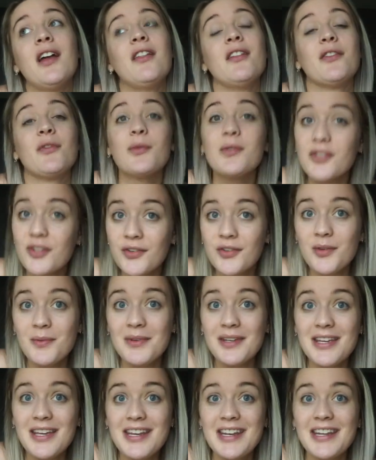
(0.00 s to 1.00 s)
this was just the
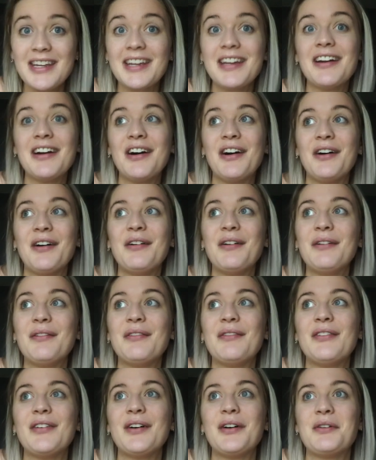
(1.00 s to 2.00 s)
beginning of